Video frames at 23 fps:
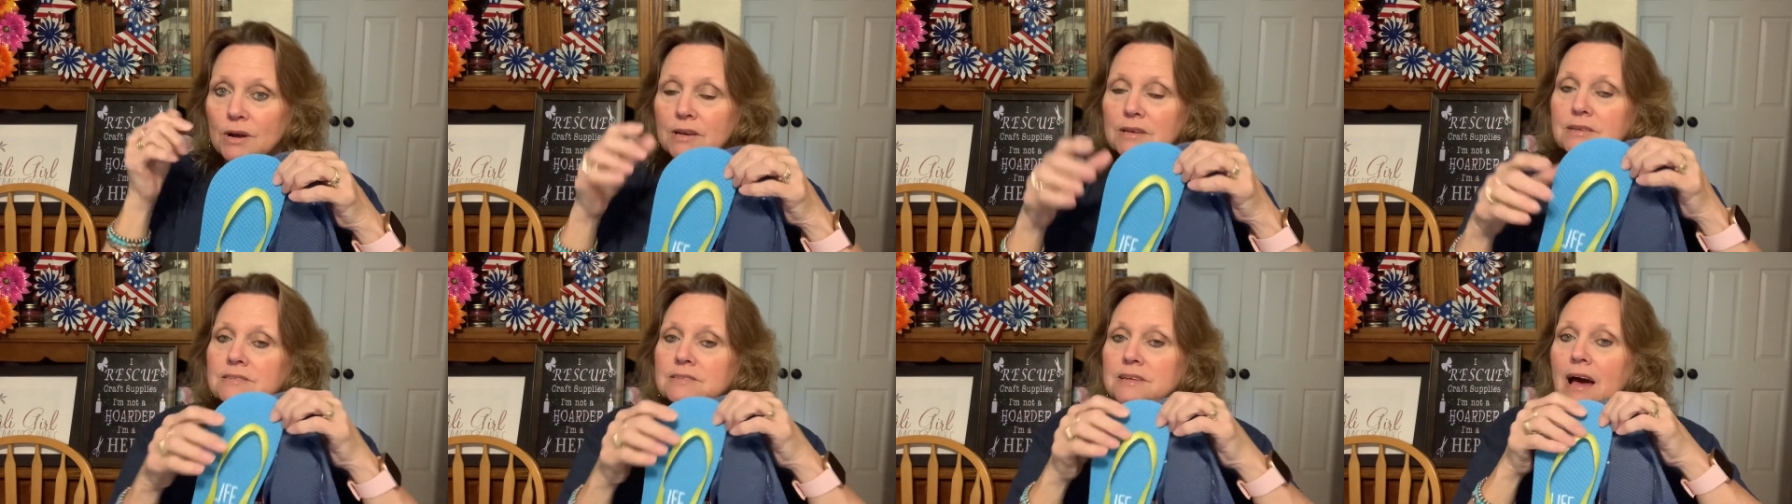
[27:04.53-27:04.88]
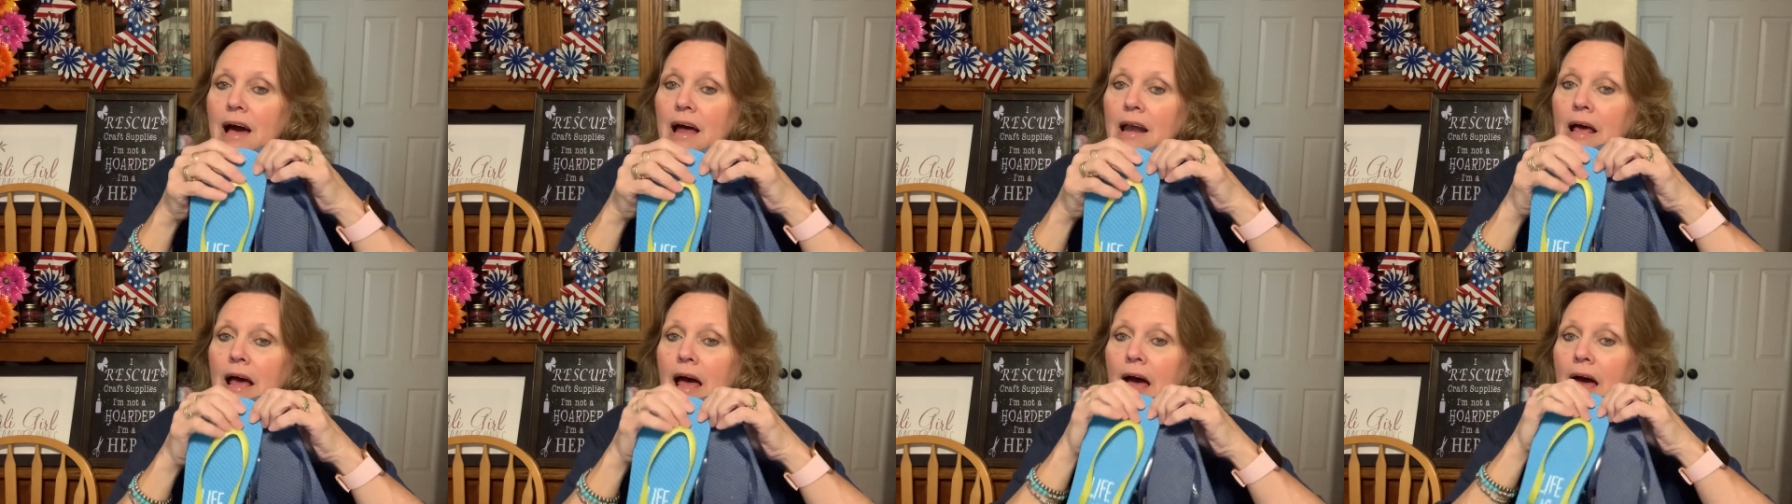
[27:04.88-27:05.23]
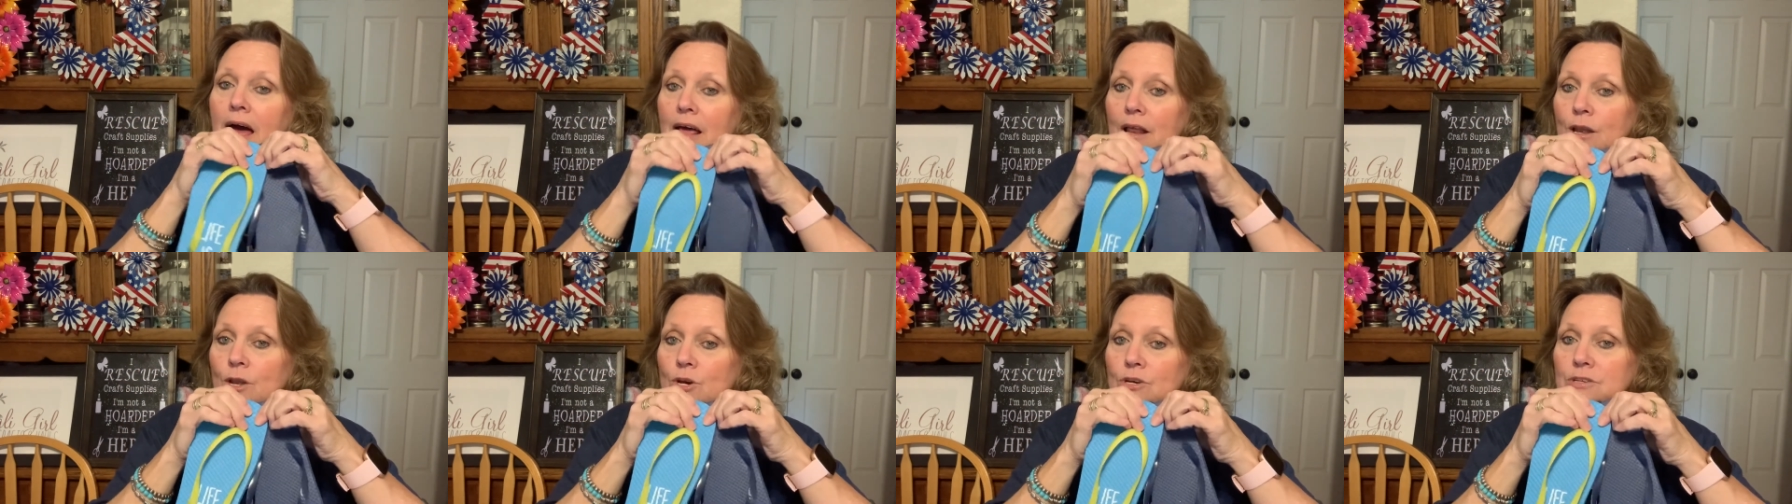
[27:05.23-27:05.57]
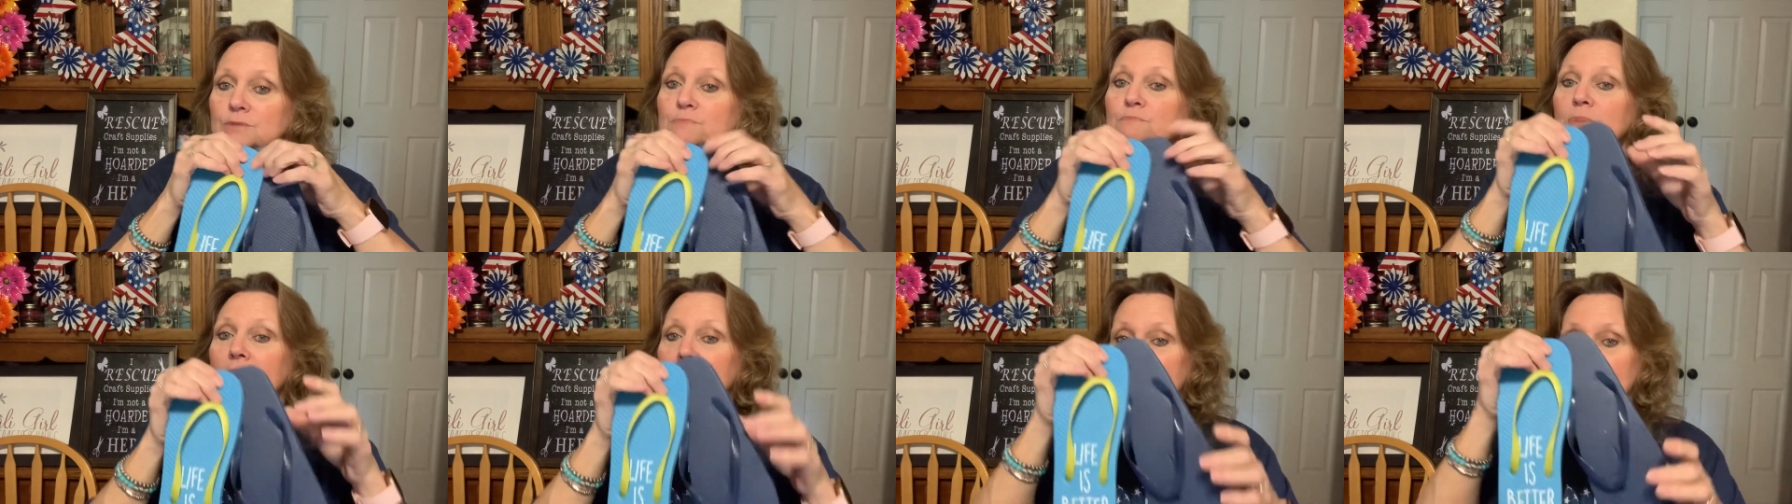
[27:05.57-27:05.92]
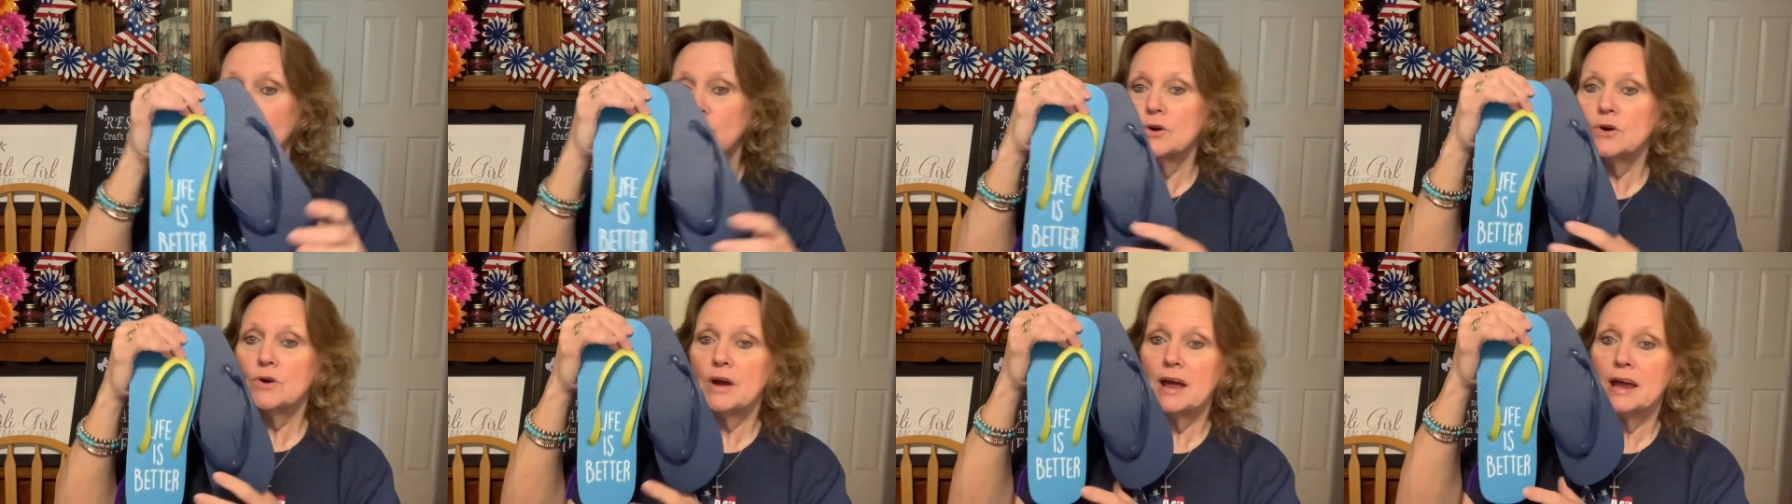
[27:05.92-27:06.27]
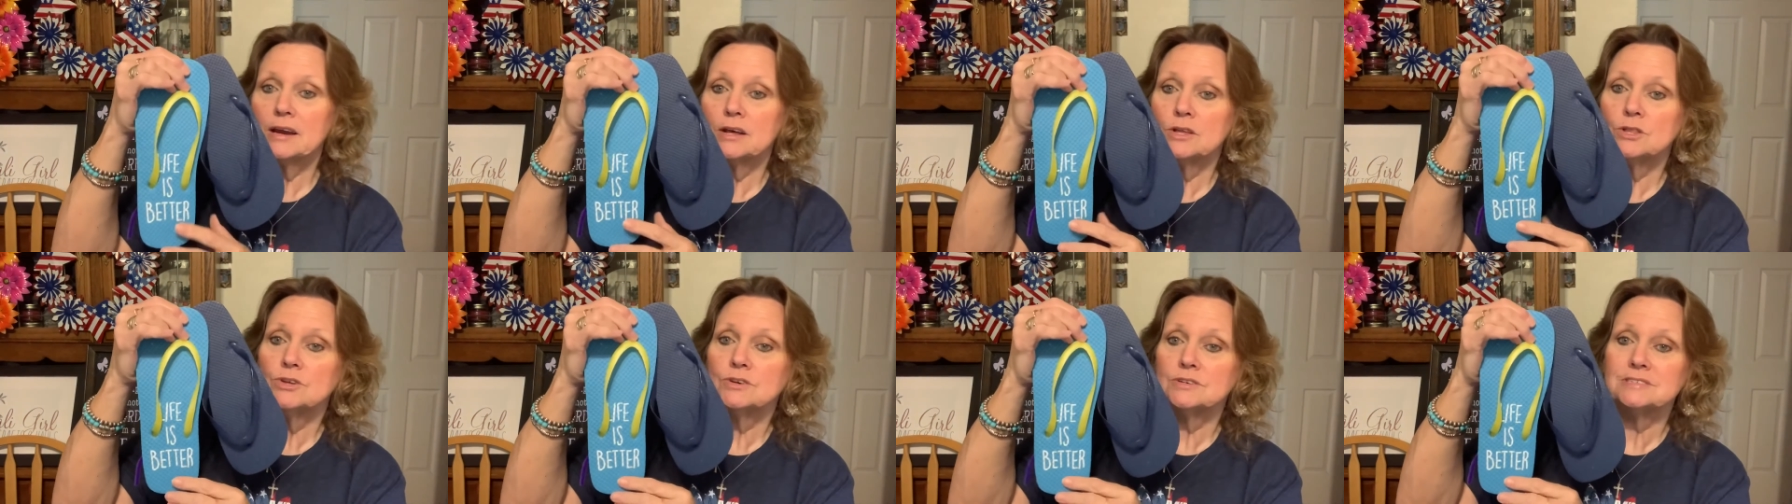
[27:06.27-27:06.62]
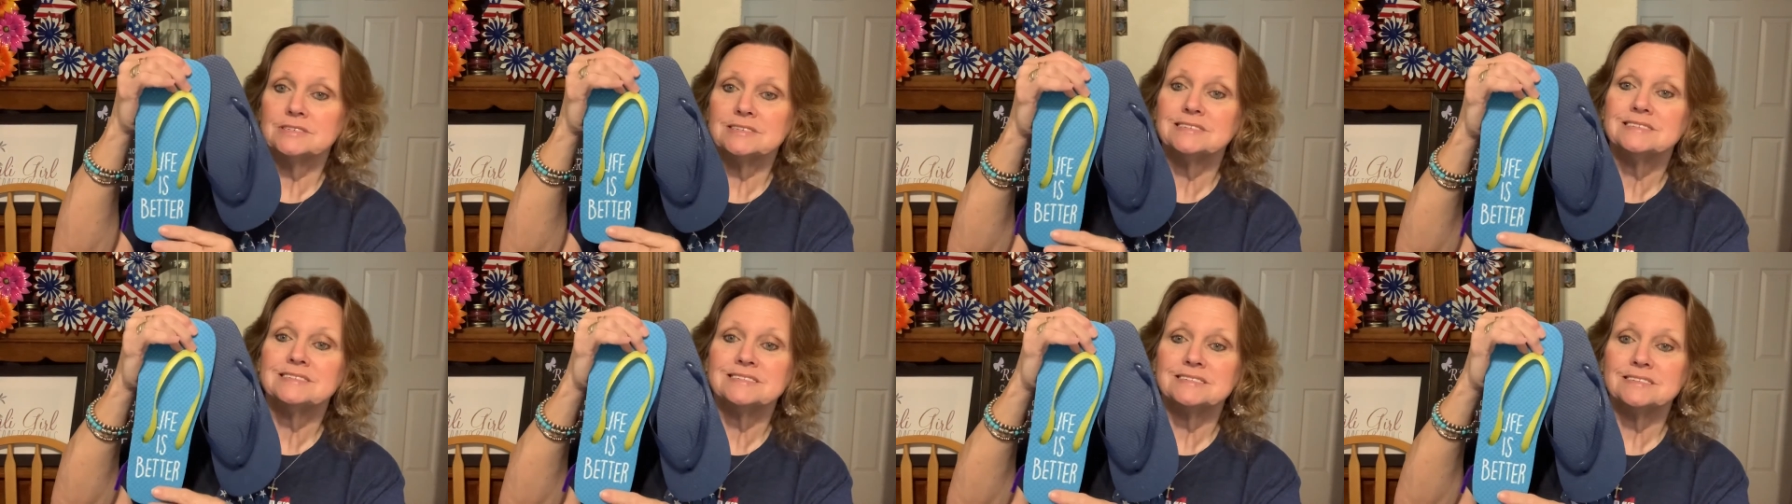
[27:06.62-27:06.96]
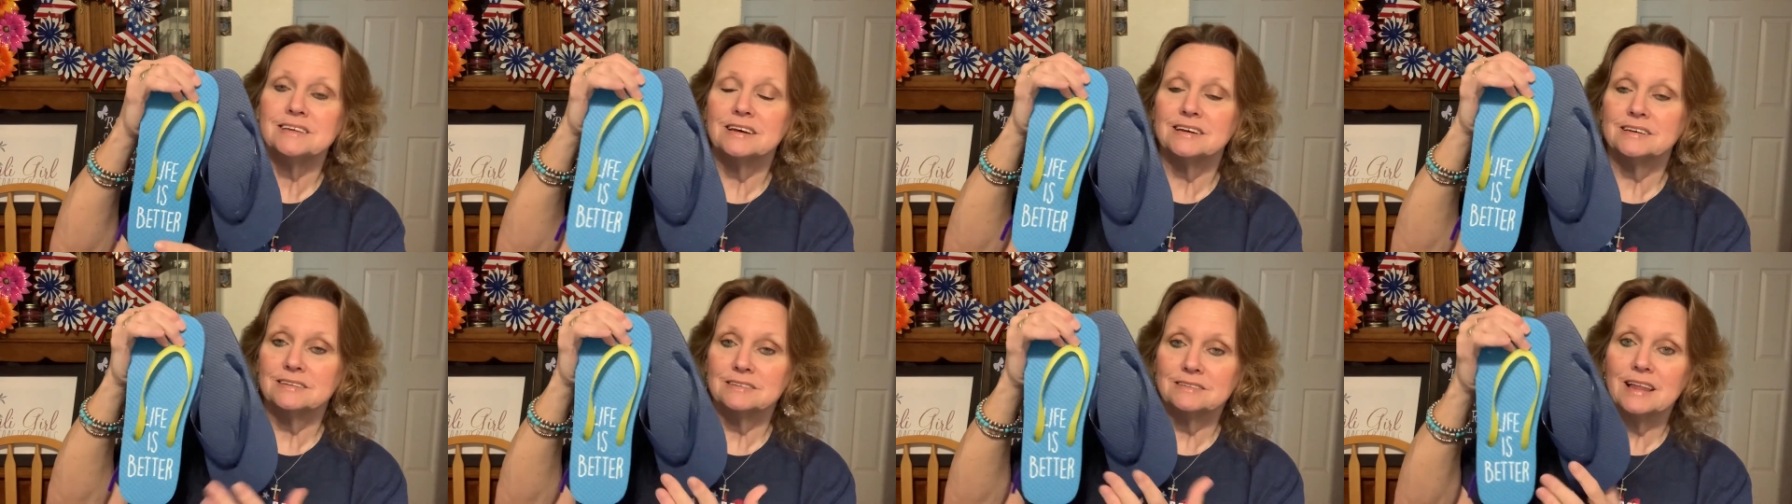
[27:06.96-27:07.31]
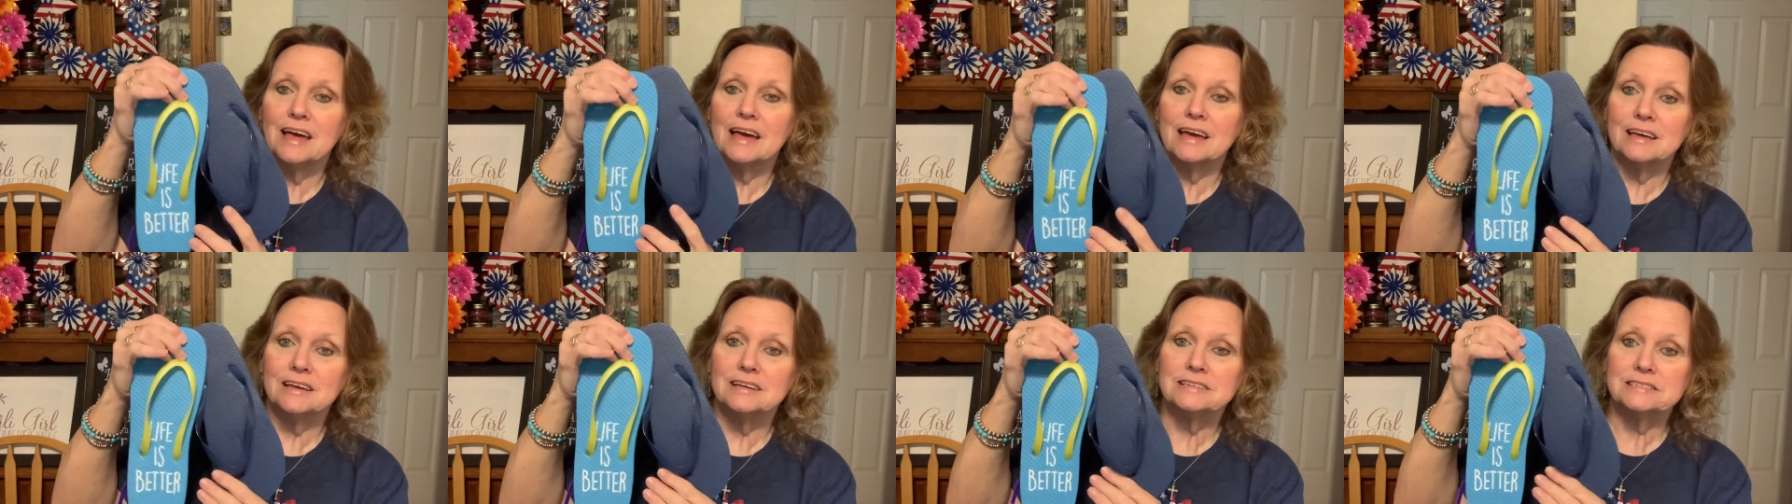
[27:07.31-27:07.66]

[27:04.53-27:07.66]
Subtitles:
is that it looks better and it looks like